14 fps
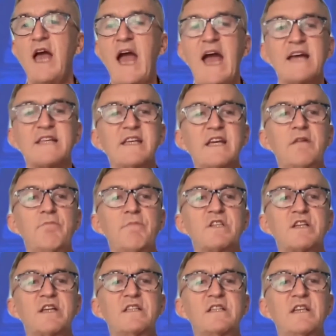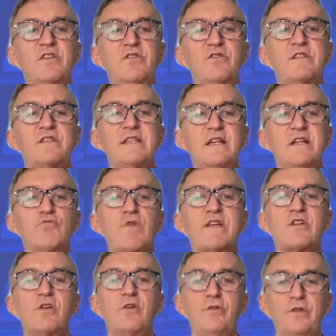ASEAN must continue to deal
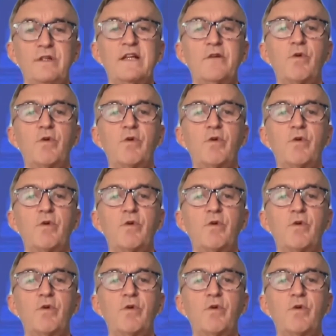resolutely